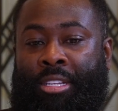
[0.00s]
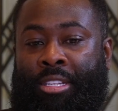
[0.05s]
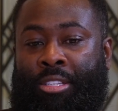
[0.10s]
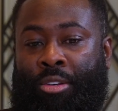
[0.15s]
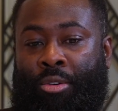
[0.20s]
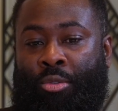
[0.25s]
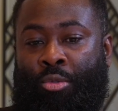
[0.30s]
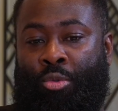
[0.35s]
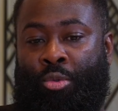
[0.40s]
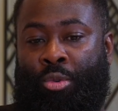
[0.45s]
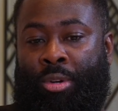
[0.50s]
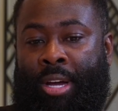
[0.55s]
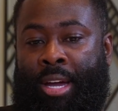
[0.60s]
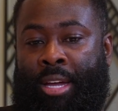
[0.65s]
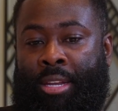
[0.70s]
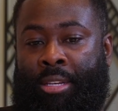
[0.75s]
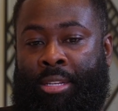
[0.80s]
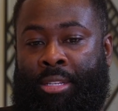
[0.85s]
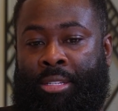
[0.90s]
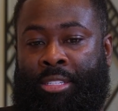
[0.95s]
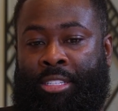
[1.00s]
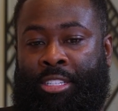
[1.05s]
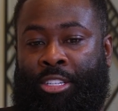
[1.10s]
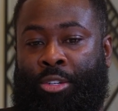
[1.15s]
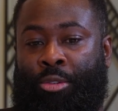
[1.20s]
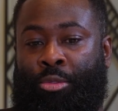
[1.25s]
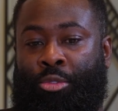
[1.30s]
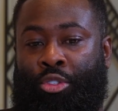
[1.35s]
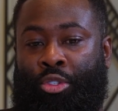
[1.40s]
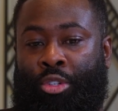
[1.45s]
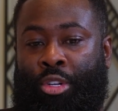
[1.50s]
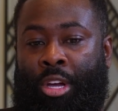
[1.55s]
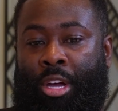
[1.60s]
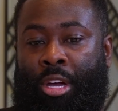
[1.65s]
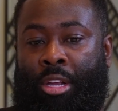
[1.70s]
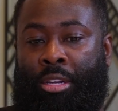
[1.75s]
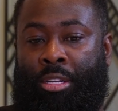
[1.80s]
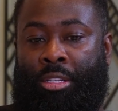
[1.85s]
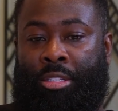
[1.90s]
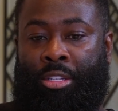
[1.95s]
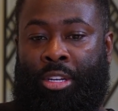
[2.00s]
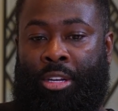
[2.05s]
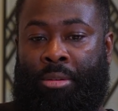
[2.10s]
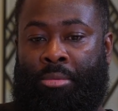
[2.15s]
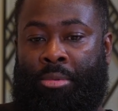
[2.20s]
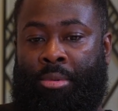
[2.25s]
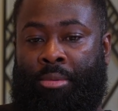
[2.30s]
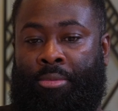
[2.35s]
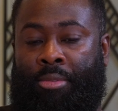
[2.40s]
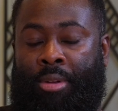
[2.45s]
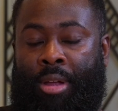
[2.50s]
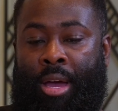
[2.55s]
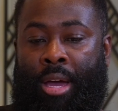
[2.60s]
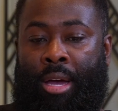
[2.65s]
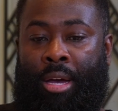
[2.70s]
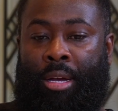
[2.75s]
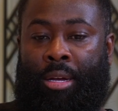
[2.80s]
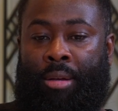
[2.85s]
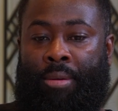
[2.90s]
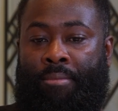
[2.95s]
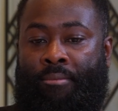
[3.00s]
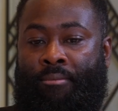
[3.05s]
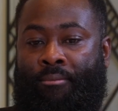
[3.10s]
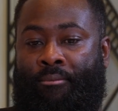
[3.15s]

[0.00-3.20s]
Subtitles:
these are all like the skills you learn in terms of like.